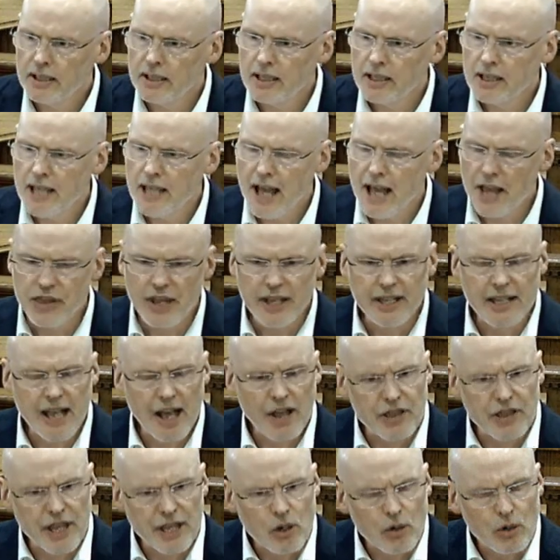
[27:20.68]
I
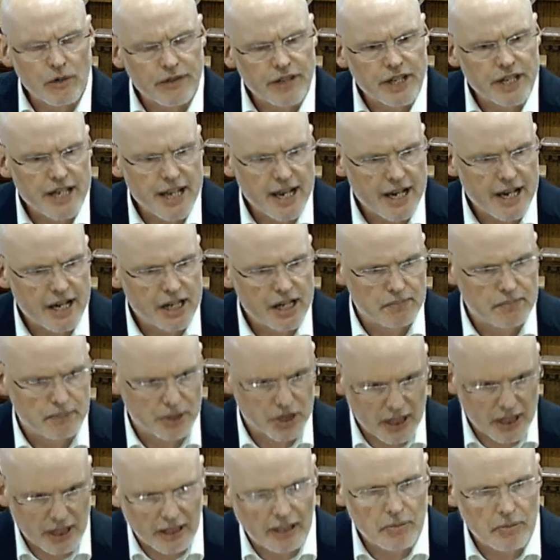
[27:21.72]
think over the years,
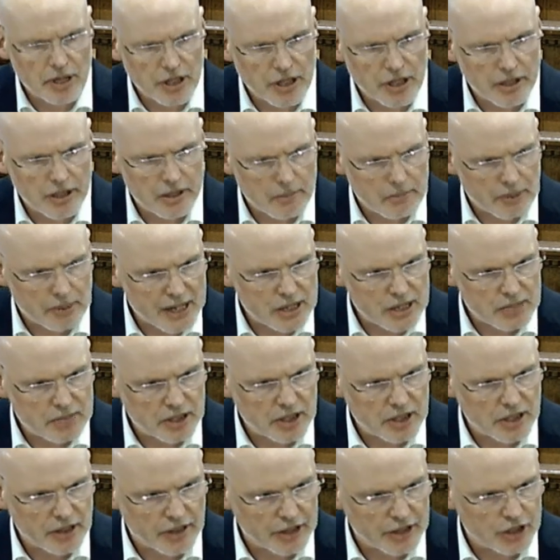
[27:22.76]
particularly within the
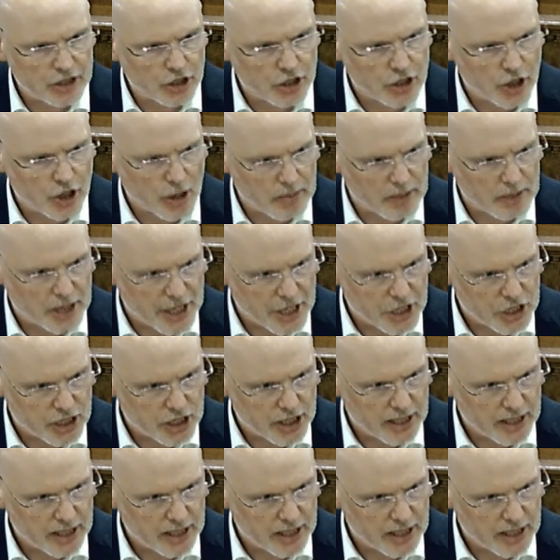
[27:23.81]
Presbyterian denomination,